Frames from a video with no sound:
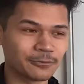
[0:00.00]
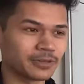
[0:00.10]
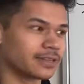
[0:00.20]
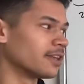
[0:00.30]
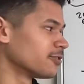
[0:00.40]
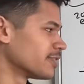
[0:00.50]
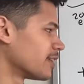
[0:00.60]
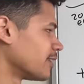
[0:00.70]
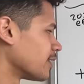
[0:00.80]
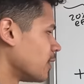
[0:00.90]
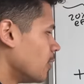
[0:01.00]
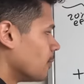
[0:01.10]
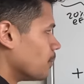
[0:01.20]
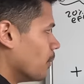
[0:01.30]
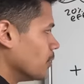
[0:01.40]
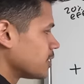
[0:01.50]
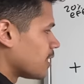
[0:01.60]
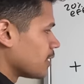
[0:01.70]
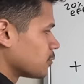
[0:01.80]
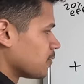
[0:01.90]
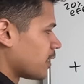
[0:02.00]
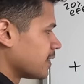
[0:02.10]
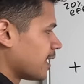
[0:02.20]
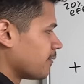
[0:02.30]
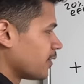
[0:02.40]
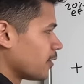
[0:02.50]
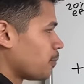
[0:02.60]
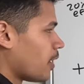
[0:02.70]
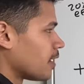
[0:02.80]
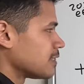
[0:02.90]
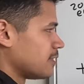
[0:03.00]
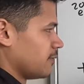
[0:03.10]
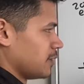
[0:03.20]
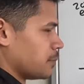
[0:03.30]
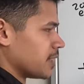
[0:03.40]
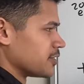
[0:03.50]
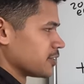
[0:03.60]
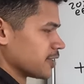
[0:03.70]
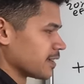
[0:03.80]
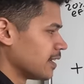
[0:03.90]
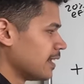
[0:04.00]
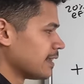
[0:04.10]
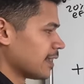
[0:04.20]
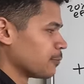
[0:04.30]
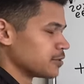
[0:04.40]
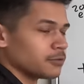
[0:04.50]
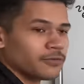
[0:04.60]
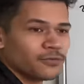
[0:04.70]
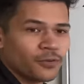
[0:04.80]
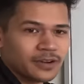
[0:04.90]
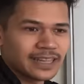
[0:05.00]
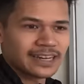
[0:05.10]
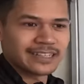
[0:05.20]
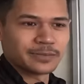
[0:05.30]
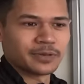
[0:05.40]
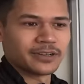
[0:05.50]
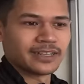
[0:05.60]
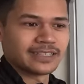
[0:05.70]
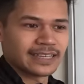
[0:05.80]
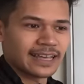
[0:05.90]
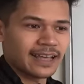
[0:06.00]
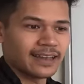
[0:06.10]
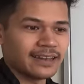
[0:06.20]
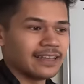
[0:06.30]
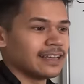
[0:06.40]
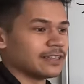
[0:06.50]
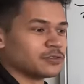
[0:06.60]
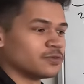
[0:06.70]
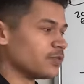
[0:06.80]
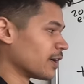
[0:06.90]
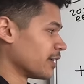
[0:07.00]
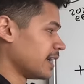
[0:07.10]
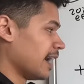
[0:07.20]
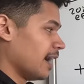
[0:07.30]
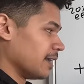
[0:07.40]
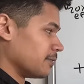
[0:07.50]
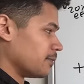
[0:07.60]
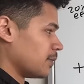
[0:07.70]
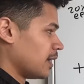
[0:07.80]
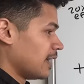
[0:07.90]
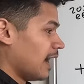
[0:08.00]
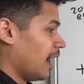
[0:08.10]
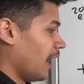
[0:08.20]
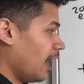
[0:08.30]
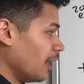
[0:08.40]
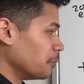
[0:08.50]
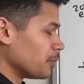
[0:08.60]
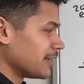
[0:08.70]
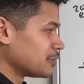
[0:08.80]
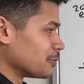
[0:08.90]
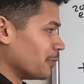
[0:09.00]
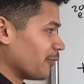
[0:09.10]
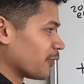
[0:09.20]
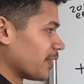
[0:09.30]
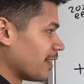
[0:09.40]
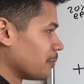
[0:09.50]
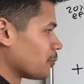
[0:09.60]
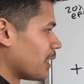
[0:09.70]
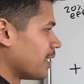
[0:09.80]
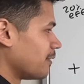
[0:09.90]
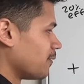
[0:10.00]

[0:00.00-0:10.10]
with another dog. Most dogs would find that very positively punishing. They want to avoid that experience again. It was very un unpleasurable for them, right?